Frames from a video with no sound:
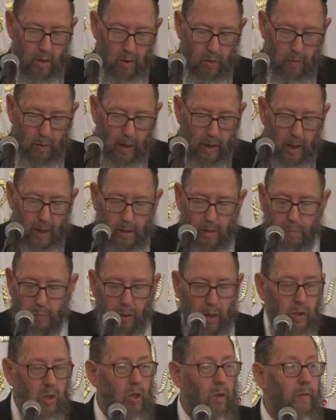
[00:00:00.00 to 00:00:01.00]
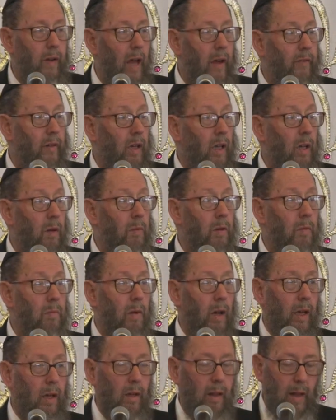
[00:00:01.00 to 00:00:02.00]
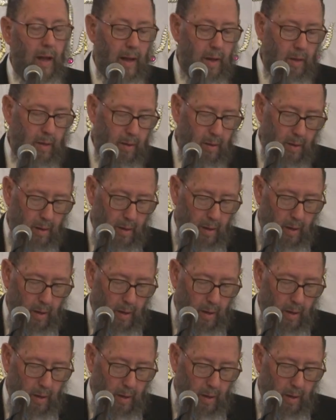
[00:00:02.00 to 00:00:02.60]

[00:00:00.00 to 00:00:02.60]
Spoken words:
who I had the pleasure of having him in my class